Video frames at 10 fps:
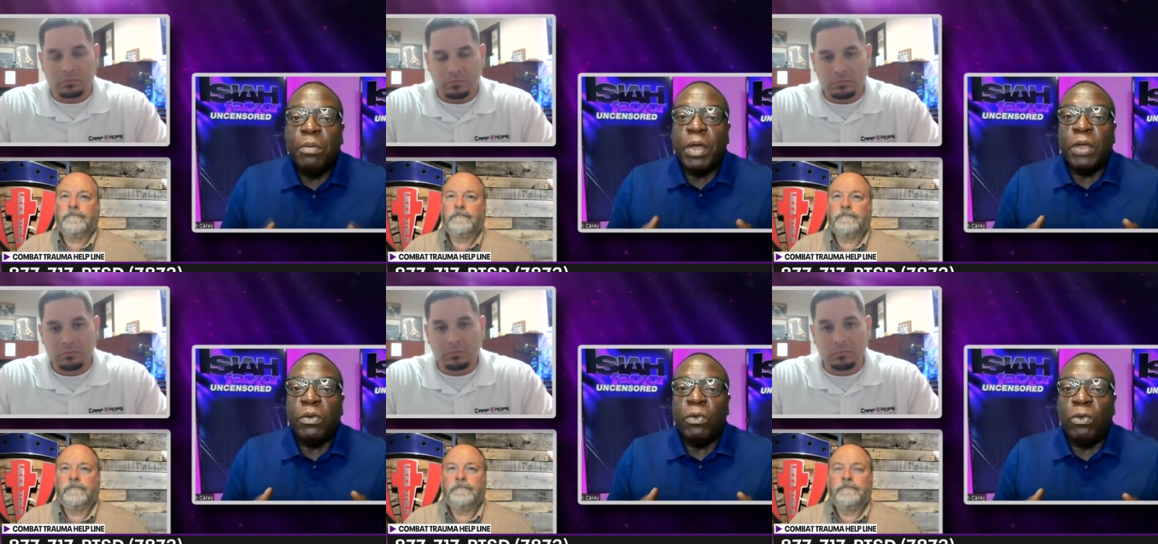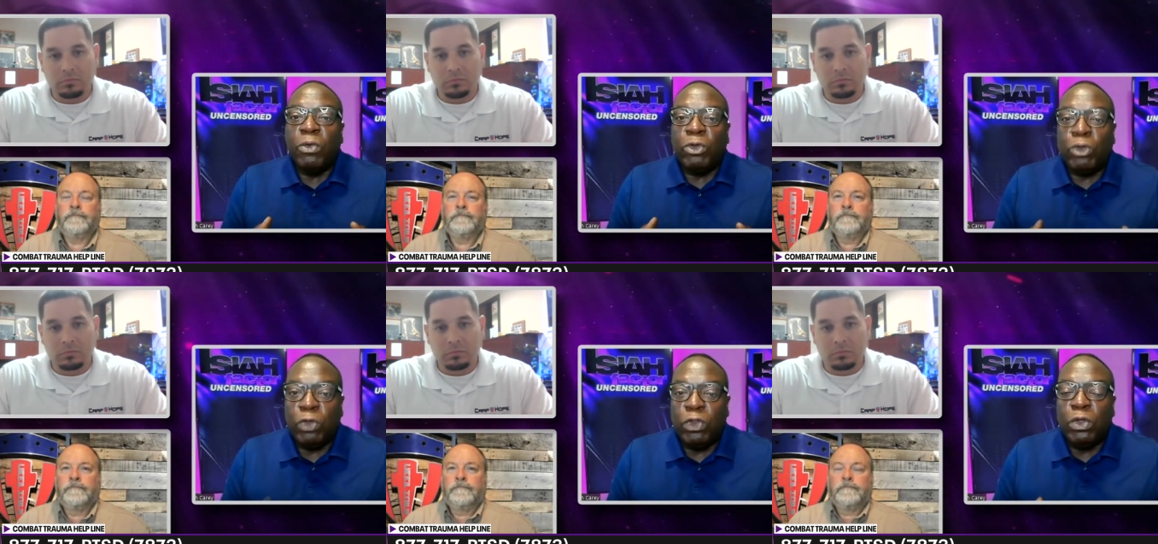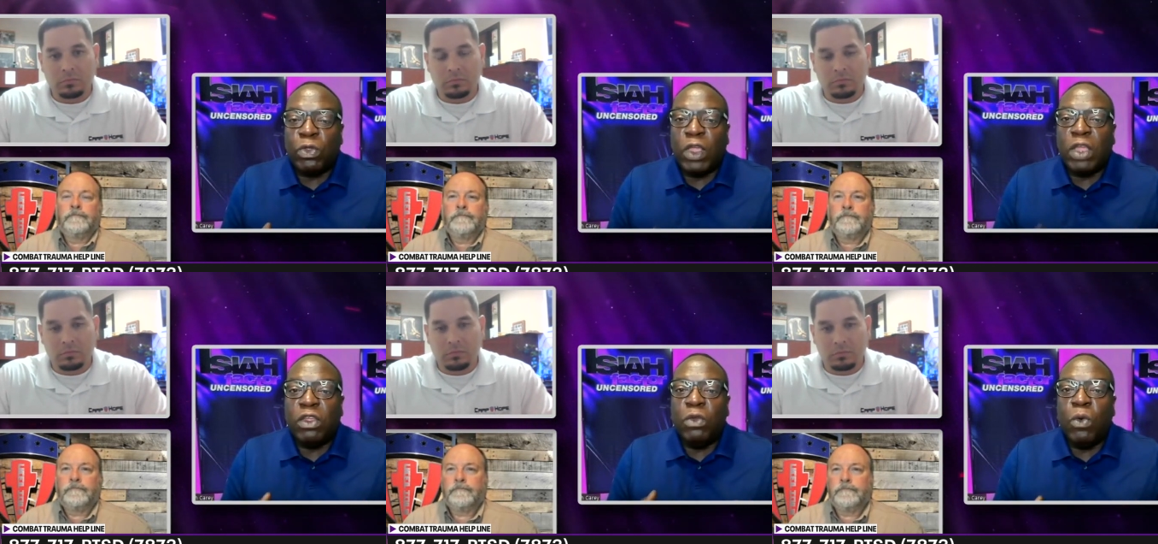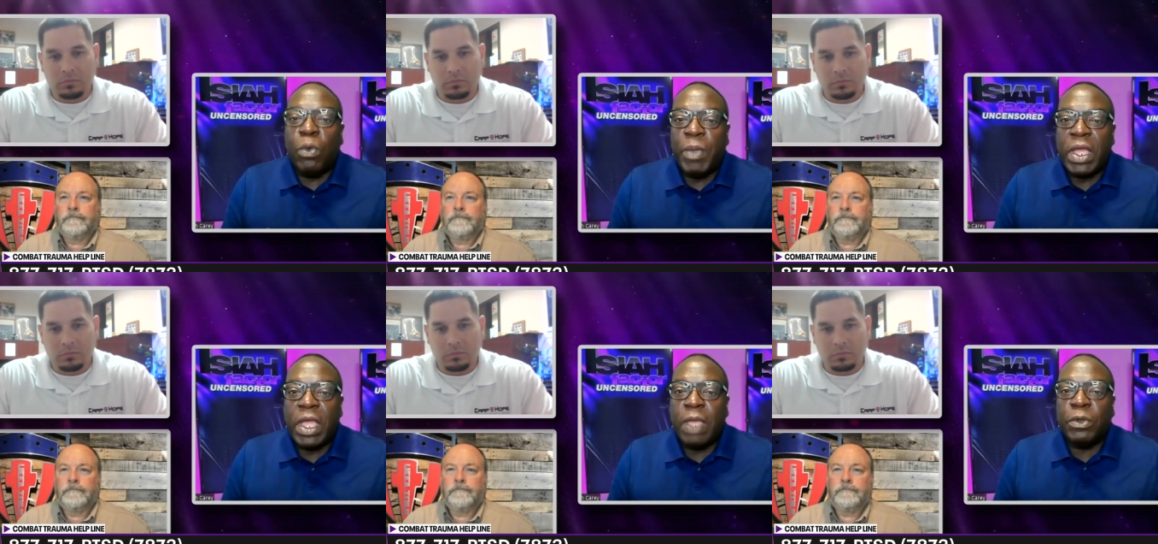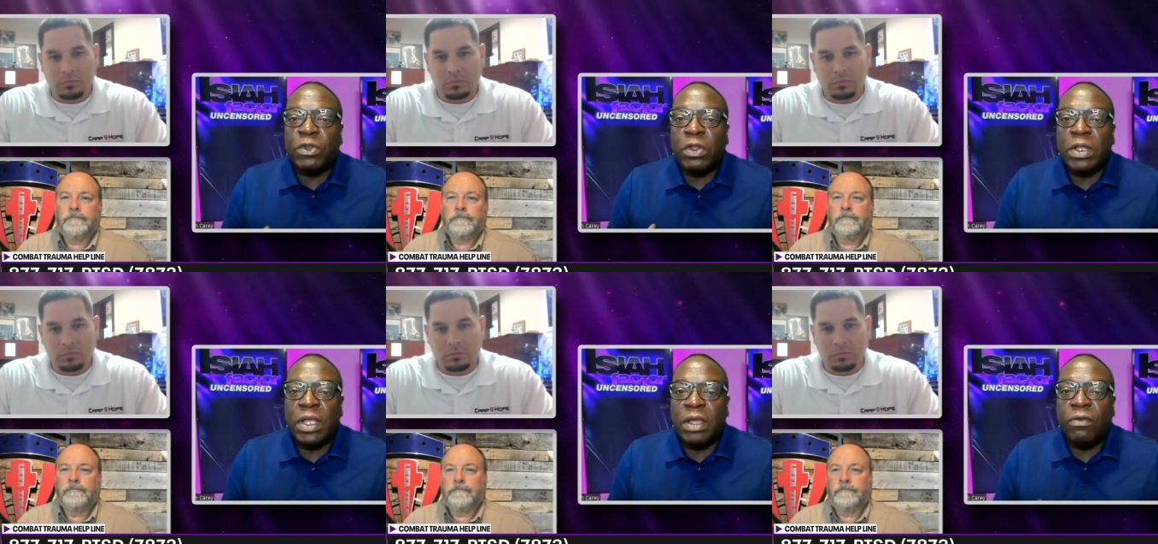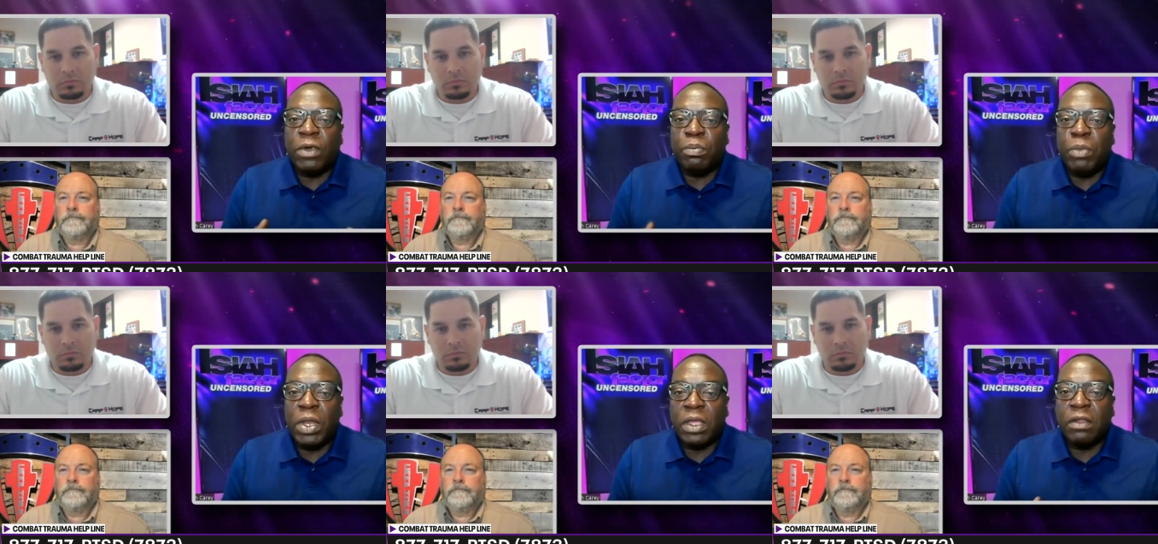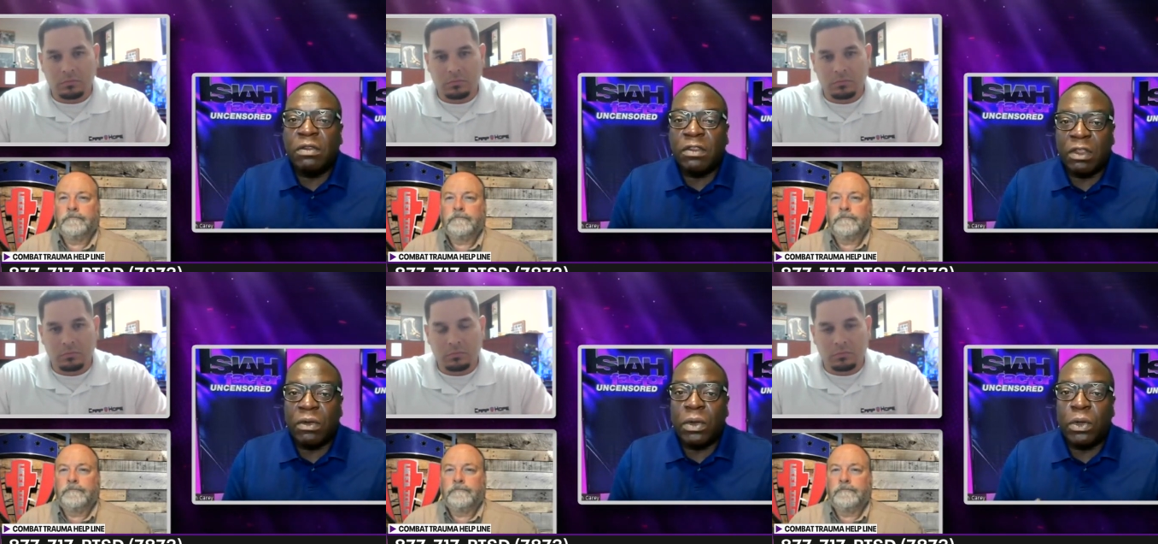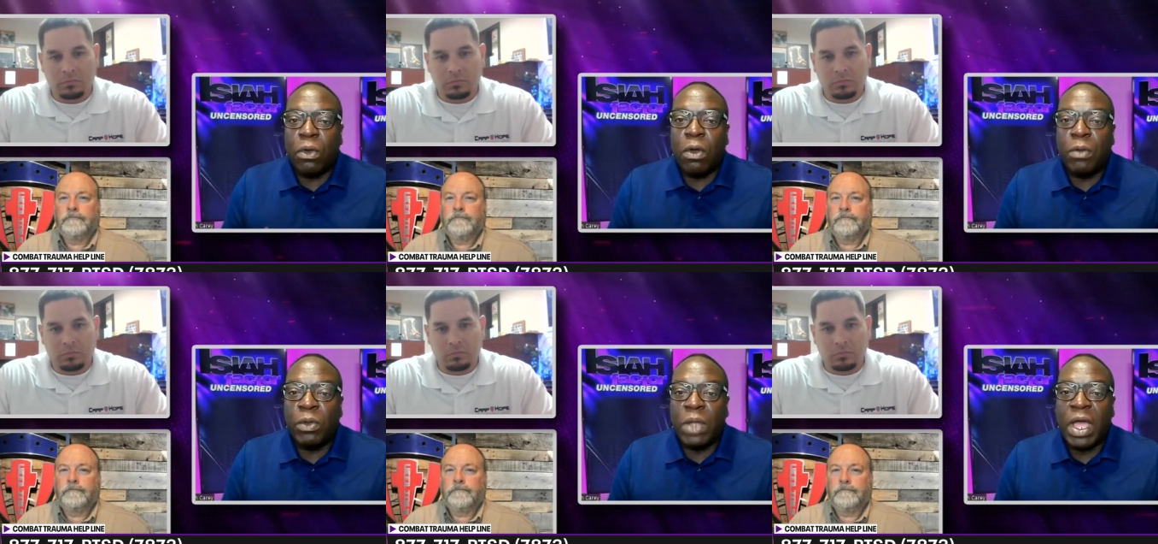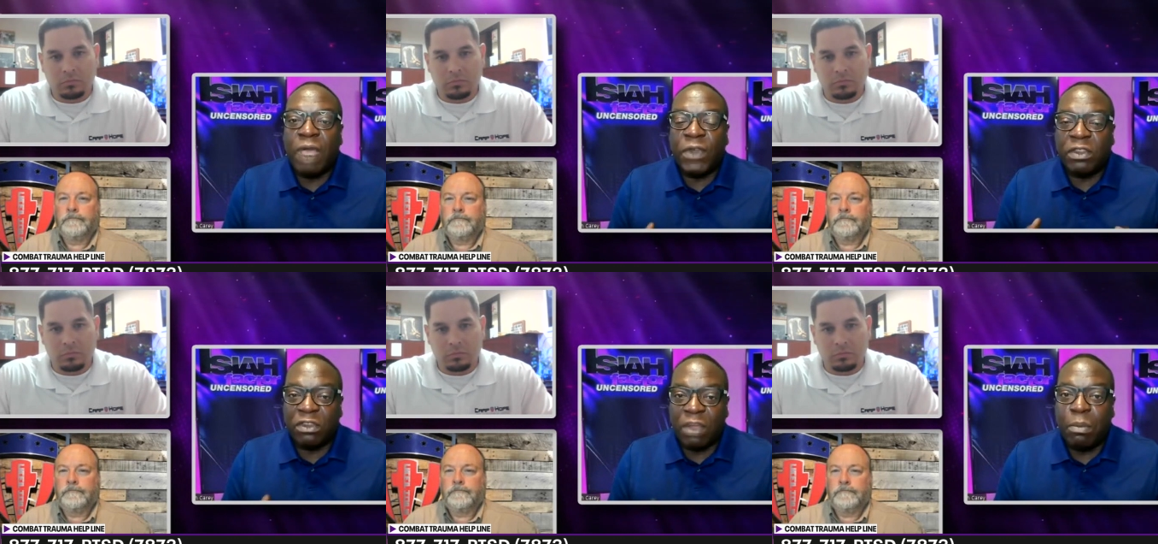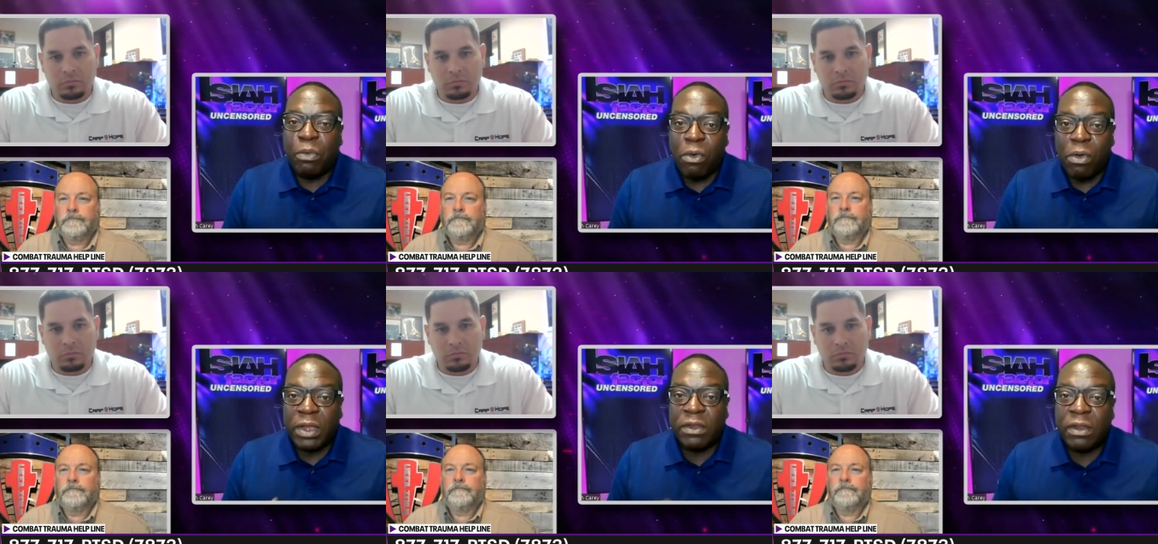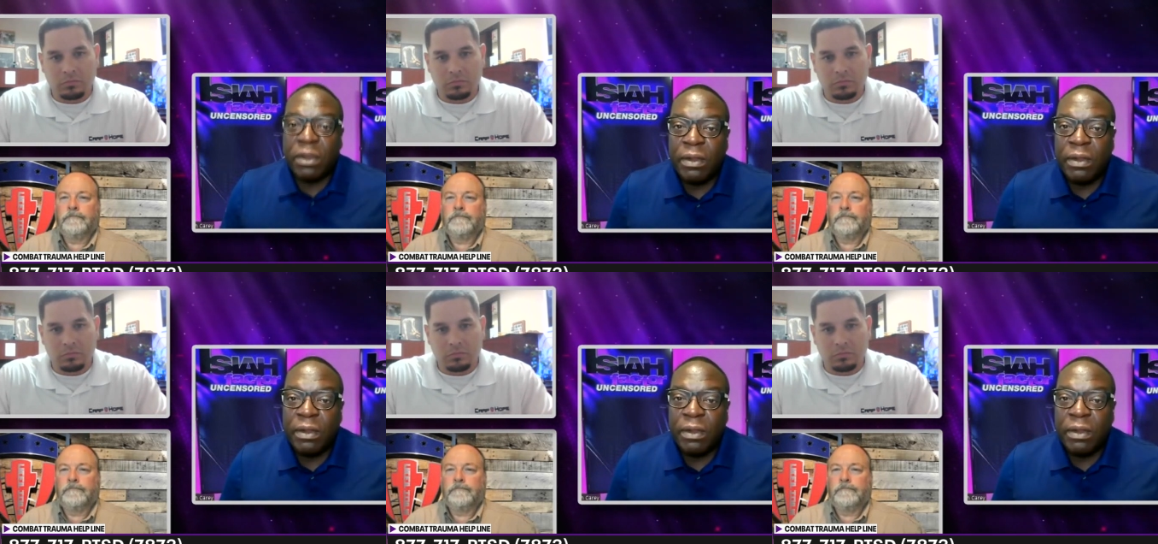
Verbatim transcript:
Speaker 1: But do you think you will be able to live what many consider a normal life at some point?